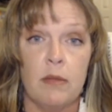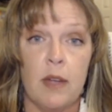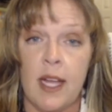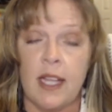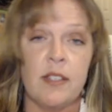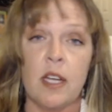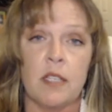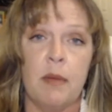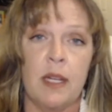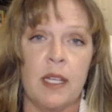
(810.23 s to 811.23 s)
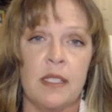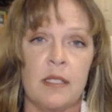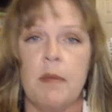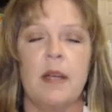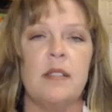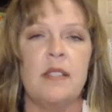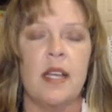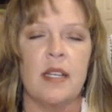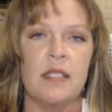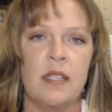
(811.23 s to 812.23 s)
I can talk to my kids about
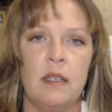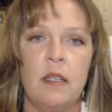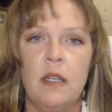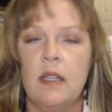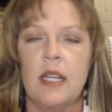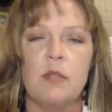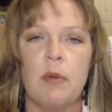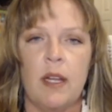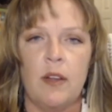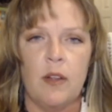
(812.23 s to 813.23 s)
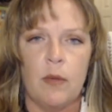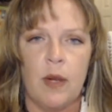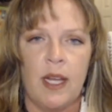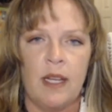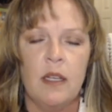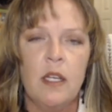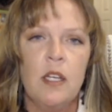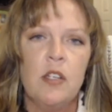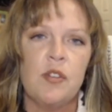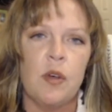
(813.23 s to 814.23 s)
sex, and that's what I do, right?
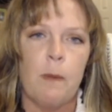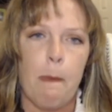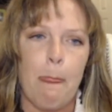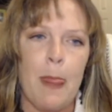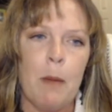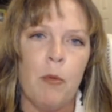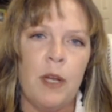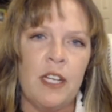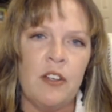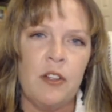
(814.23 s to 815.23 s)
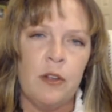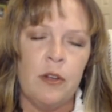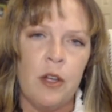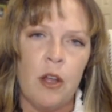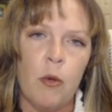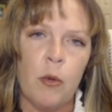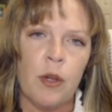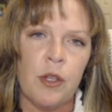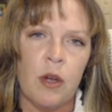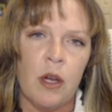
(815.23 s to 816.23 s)
So I'm wanting you to know where
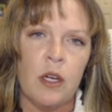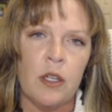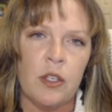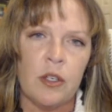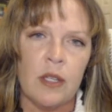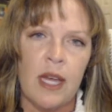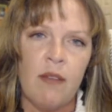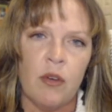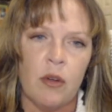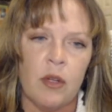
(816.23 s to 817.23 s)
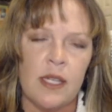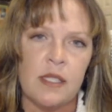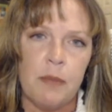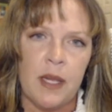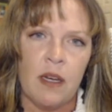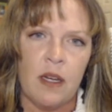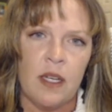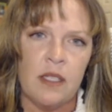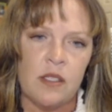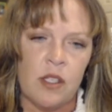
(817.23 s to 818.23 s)
you are in your level as
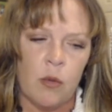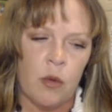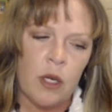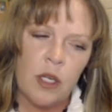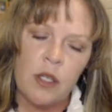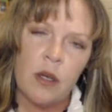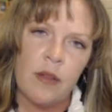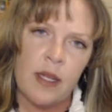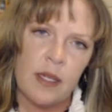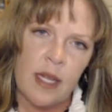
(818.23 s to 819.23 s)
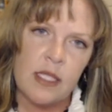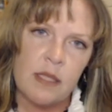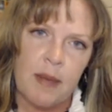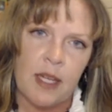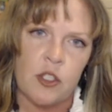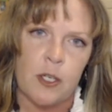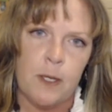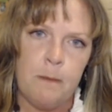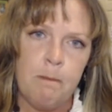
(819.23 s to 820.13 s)
parents. Where are you on that spectrum?